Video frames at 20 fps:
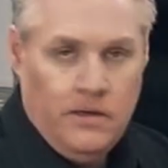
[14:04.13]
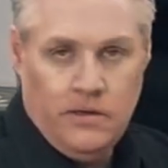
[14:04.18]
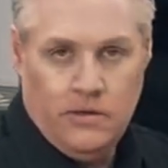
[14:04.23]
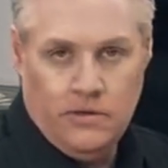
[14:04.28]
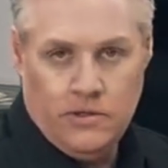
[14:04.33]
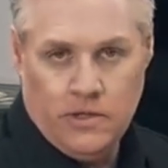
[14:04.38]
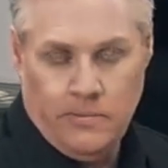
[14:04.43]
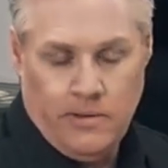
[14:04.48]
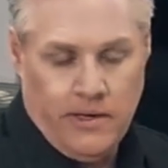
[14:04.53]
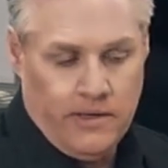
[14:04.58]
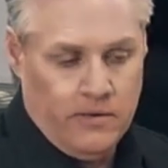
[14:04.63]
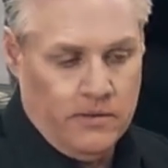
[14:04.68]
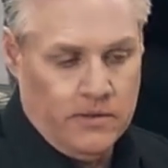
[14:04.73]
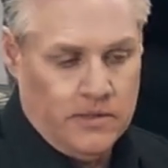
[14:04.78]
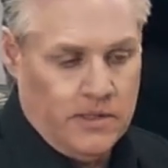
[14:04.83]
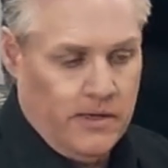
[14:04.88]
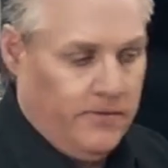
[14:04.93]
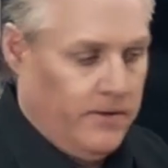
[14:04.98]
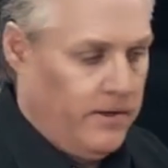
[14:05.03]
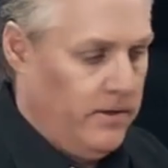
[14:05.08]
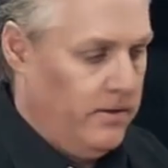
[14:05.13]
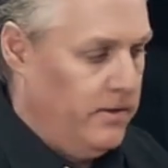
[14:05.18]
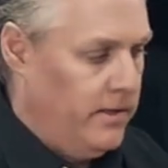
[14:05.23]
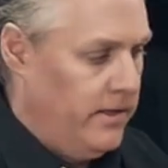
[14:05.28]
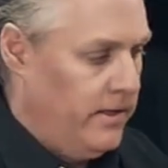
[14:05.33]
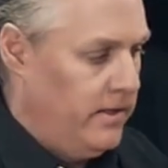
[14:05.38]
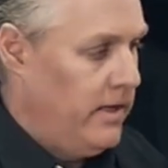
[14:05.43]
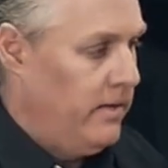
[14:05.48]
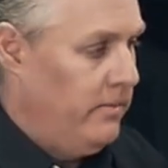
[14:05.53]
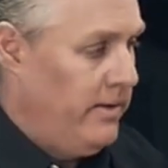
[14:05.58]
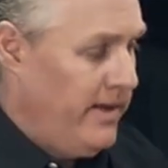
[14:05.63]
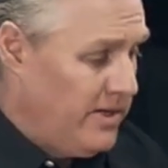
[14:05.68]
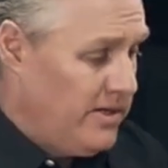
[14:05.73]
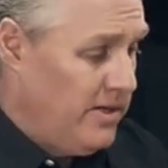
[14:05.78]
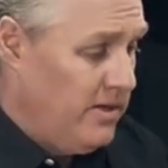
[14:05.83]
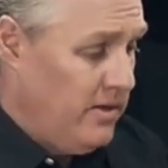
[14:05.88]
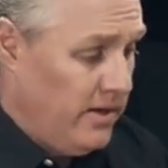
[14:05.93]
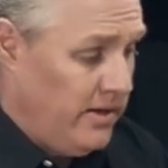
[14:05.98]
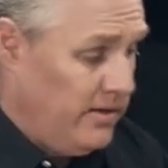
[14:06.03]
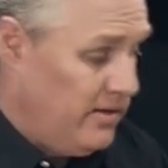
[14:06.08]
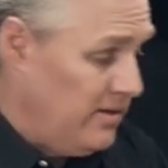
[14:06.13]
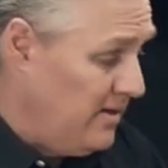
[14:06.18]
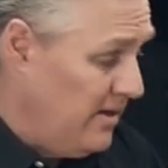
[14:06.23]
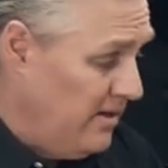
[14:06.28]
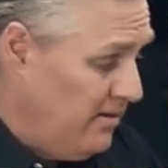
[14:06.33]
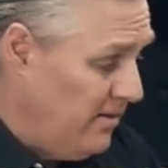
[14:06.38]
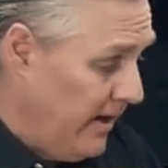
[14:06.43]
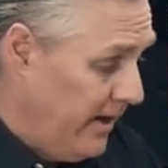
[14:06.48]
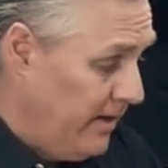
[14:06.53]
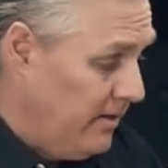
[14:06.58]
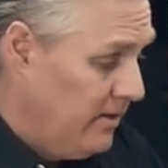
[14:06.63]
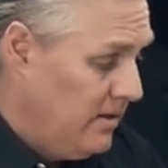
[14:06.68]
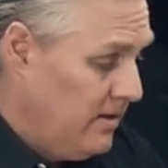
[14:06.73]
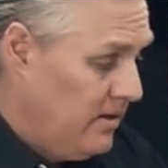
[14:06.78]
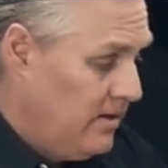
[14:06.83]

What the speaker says: and chop out all the stuff that I need. Now, we actually kind of just did that.